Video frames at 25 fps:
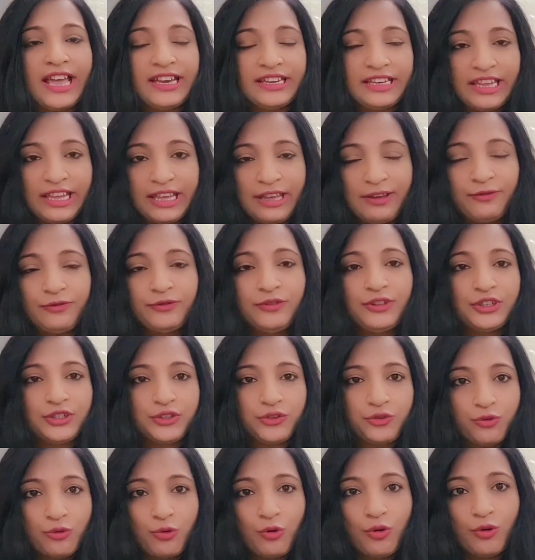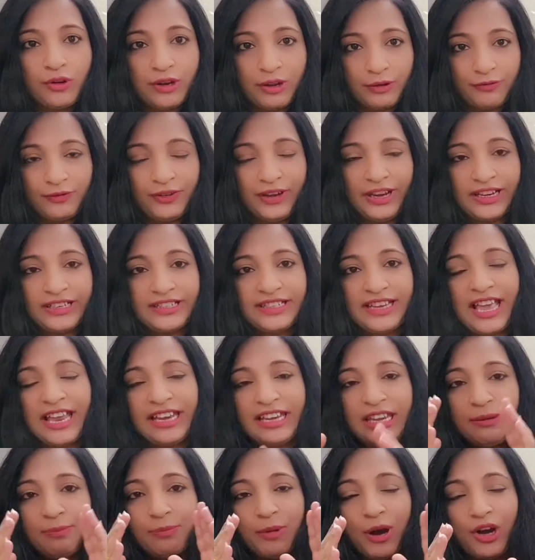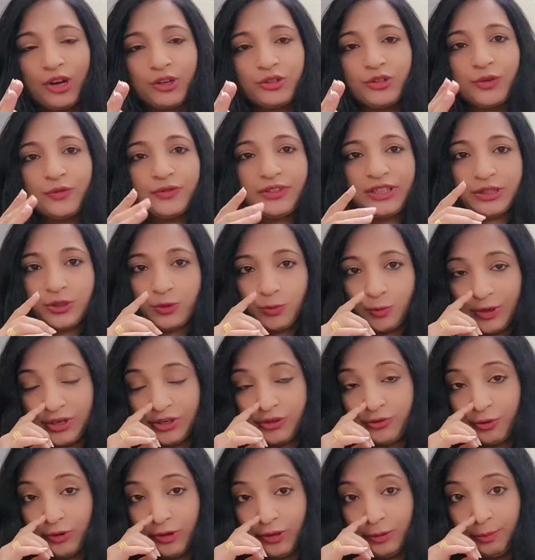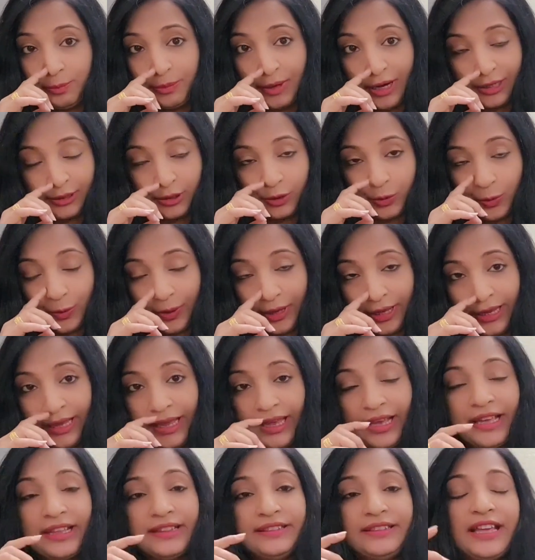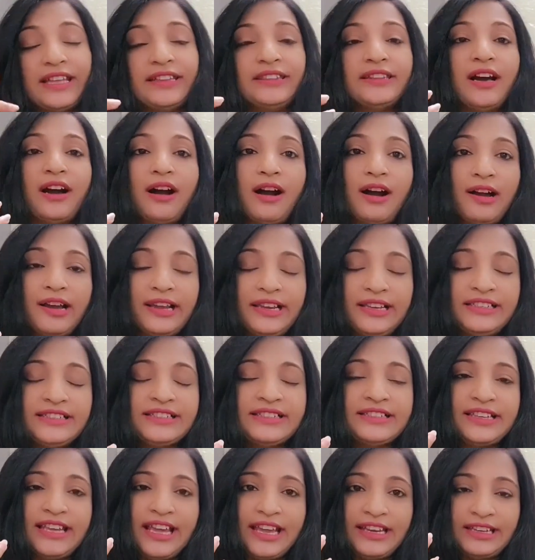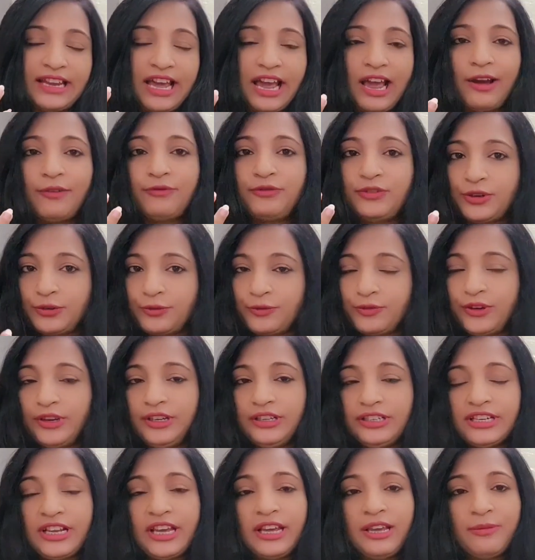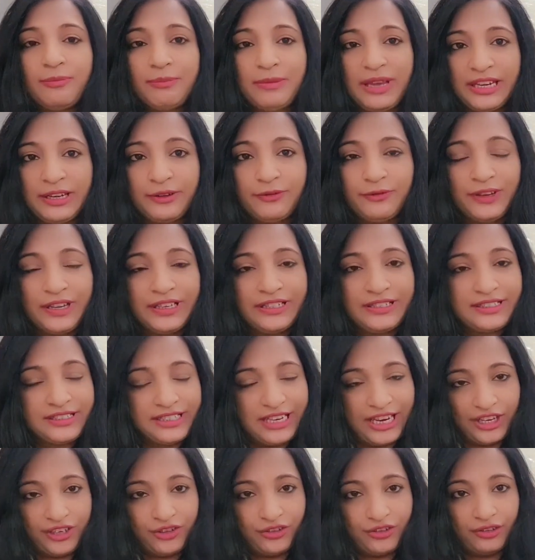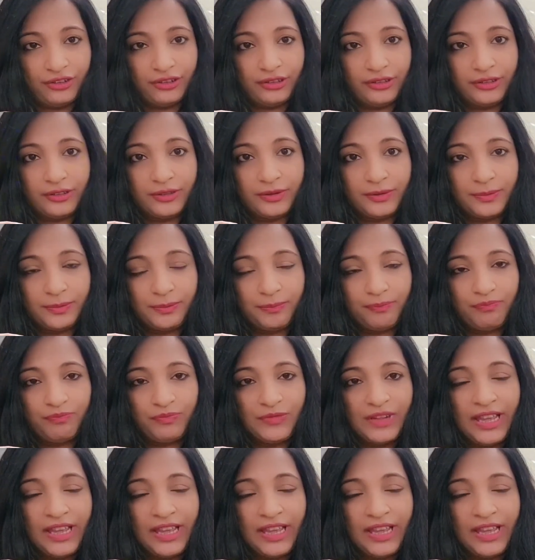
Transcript: And if the stroke affects any part of this visual pathway, then the eyes can have different manifestations.